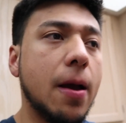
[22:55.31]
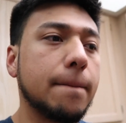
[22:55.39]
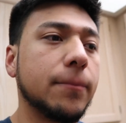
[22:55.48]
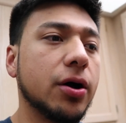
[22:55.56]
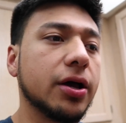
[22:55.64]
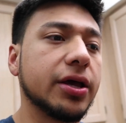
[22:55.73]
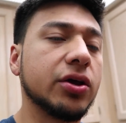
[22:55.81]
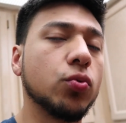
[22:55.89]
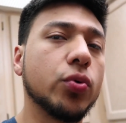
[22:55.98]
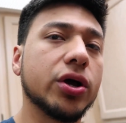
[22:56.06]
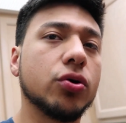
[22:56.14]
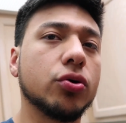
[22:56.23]
but it
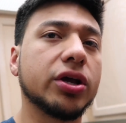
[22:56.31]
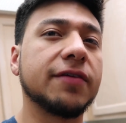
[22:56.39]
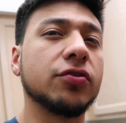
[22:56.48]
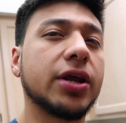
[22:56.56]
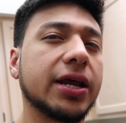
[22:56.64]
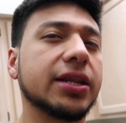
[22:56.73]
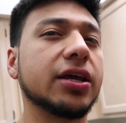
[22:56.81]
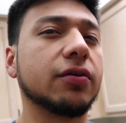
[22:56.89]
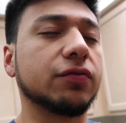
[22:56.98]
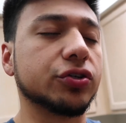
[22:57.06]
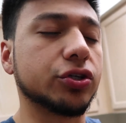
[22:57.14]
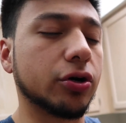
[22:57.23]
will give you an idea
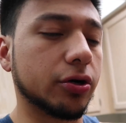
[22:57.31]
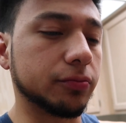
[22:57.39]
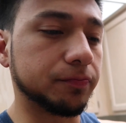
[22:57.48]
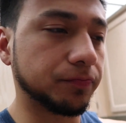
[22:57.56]
for sure.